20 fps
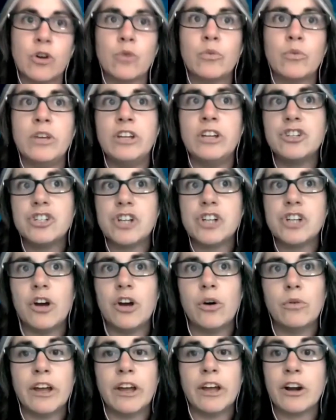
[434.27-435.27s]
or we
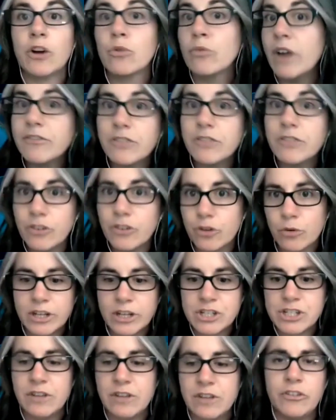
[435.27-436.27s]
show that our reference
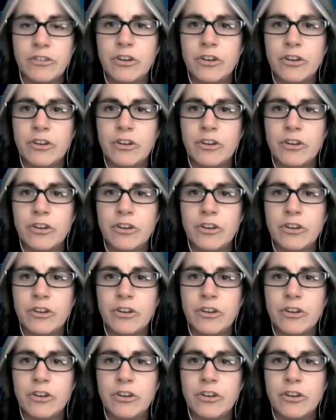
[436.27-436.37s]
questions,